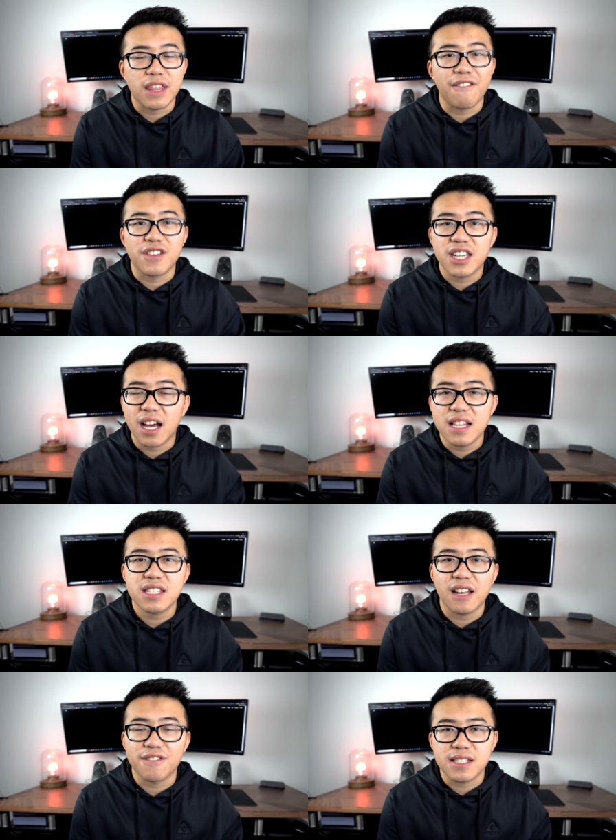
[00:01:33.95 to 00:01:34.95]
They have
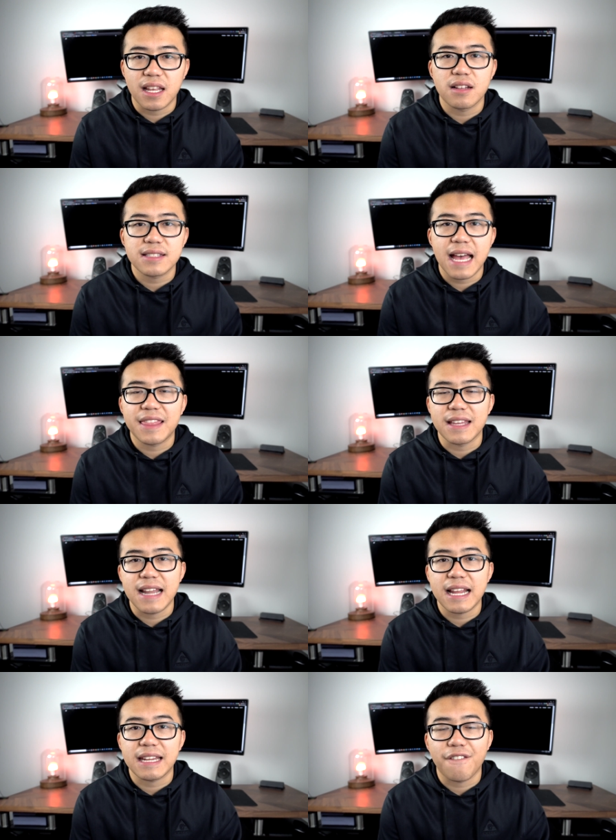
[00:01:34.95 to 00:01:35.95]
tons of sales at the
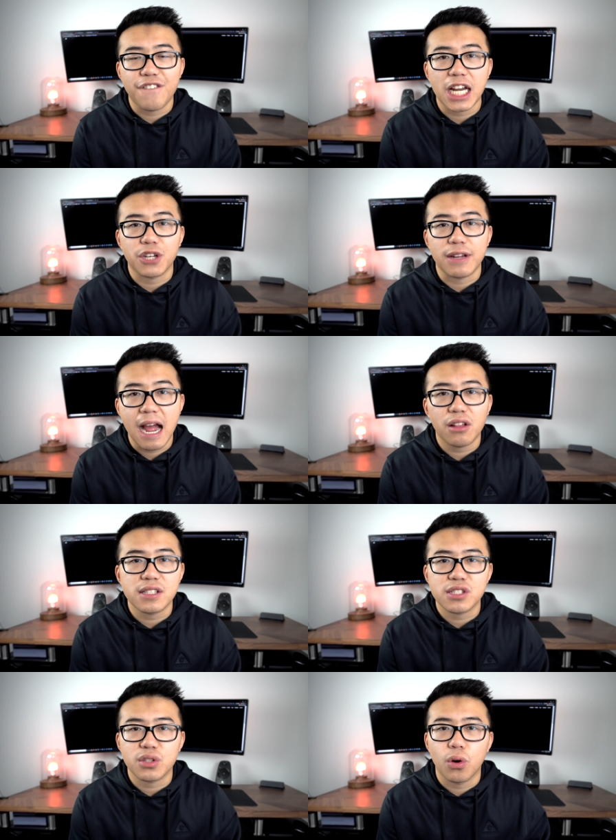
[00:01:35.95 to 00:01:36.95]
Nike factory
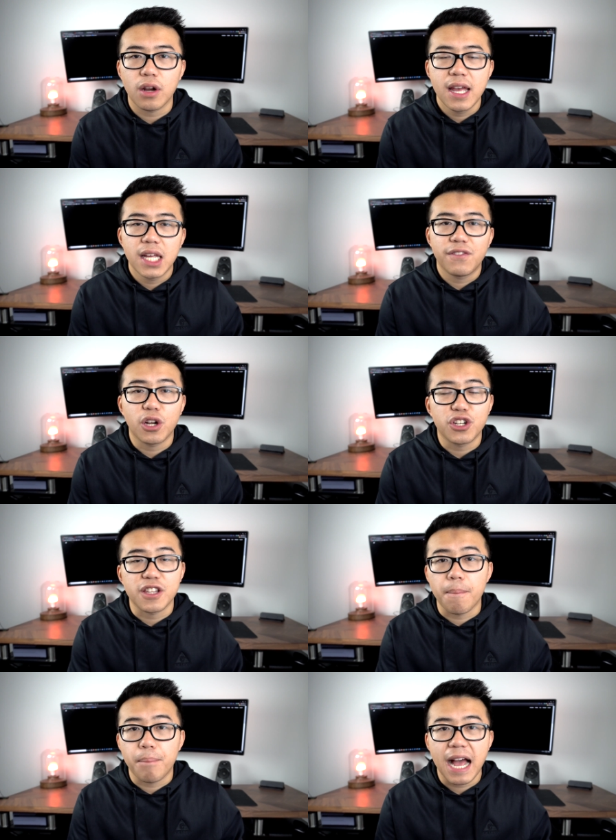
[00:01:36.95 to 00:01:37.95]
outlet store. If you go to
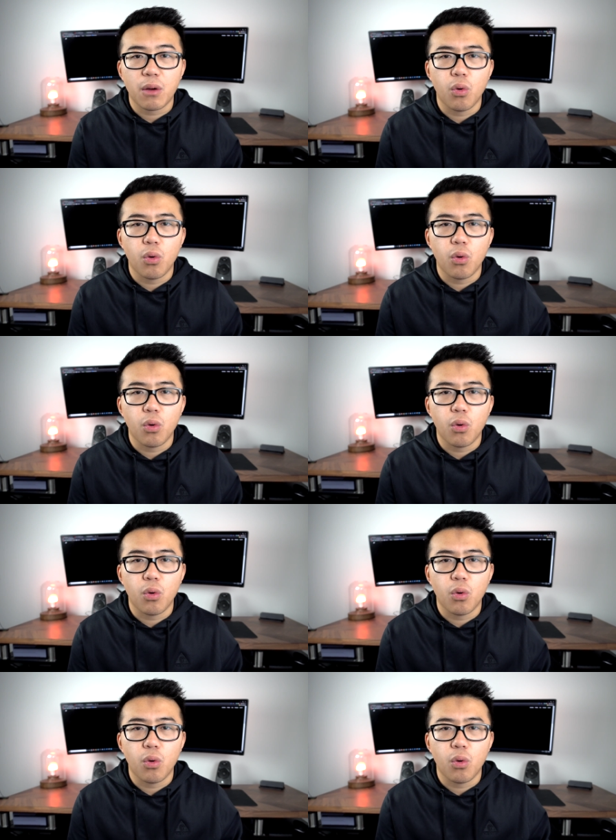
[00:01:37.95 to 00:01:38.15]
the back